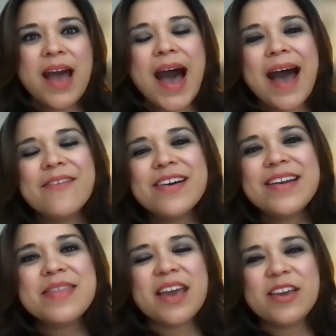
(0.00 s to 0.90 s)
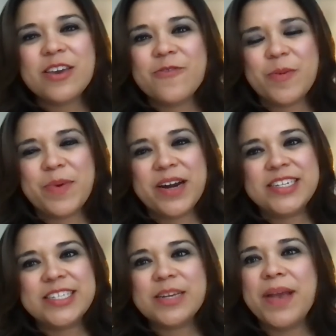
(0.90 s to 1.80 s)
I want to thank you for
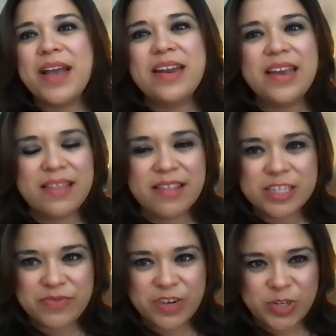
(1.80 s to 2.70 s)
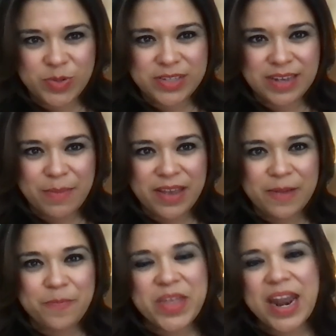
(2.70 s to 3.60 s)
participating in this virtual
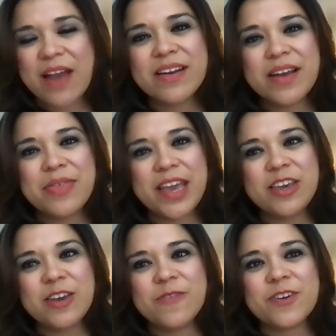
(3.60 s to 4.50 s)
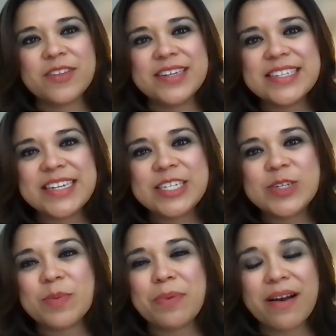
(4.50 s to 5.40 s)
summit, and I want to thank you for listening
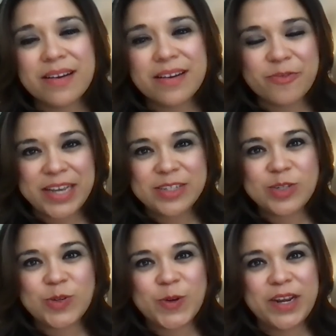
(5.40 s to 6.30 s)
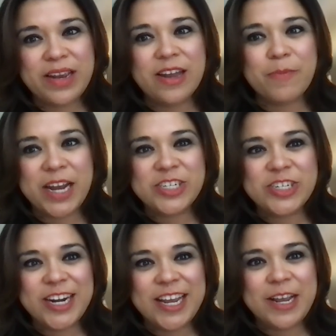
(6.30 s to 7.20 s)
to a part of my story and my
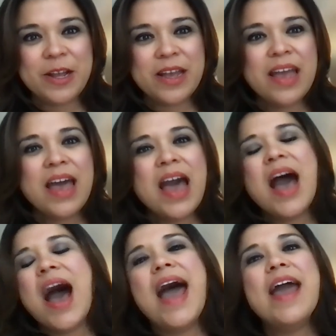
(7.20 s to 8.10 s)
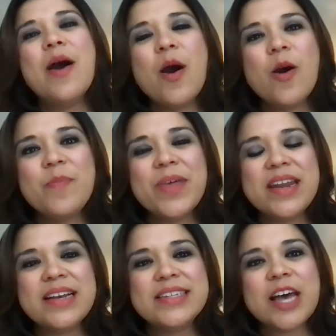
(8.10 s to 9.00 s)
journey. I hope that
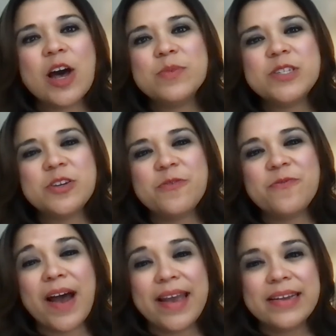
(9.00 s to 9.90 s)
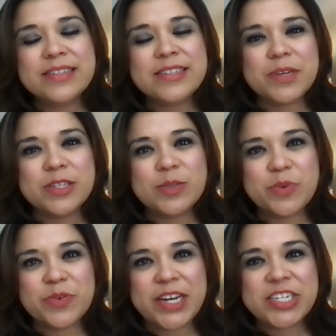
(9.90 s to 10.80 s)
it has helped you find some
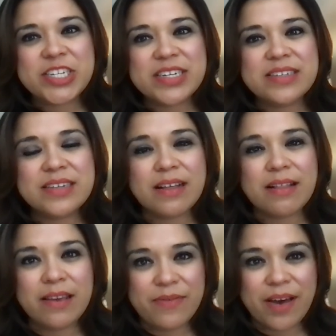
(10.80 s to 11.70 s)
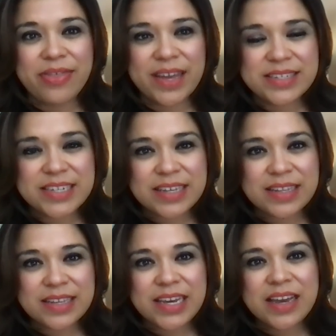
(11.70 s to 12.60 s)
inspiration to live
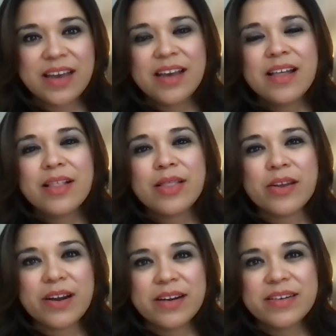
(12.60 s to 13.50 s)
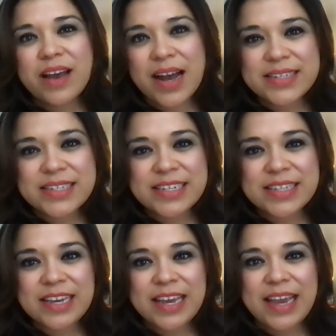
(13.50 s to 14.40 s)
authentically, learn
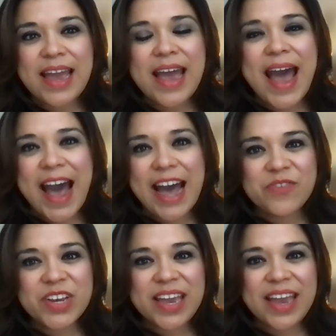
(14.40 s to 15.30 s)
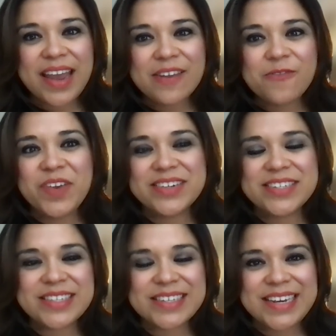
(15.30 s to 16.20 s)
constantly, advocate
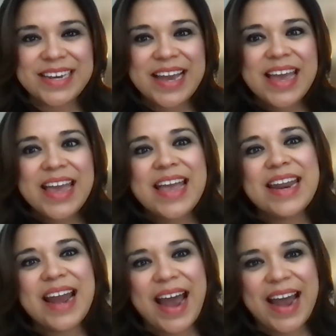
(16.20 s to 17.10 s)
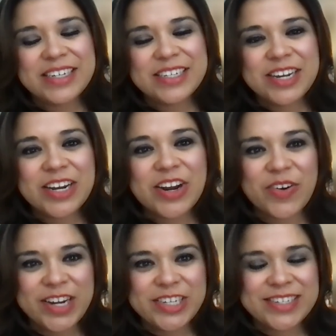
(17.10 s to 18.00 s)
fiercely, and act
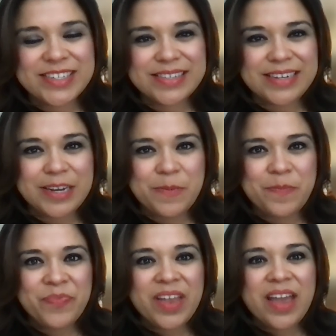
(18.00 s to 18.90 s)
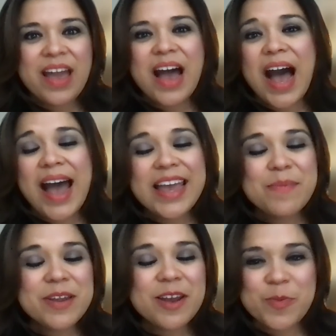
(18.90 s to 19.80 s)
courageously. I
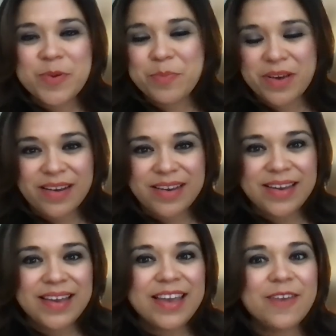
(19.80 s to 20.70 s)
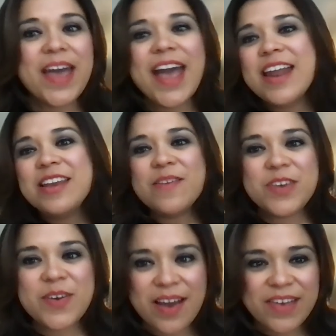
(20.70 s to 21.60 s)
am an open book. If any of
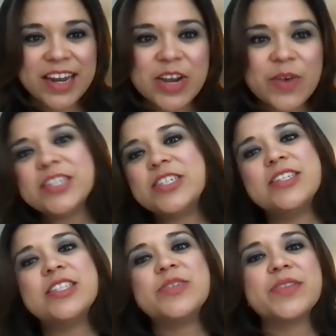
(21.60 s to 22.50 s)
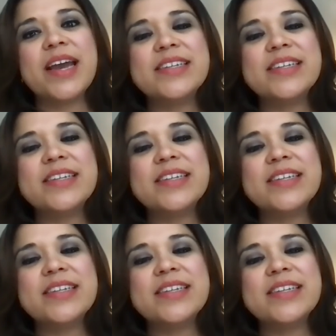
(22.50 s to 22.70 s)
you have any questions or would like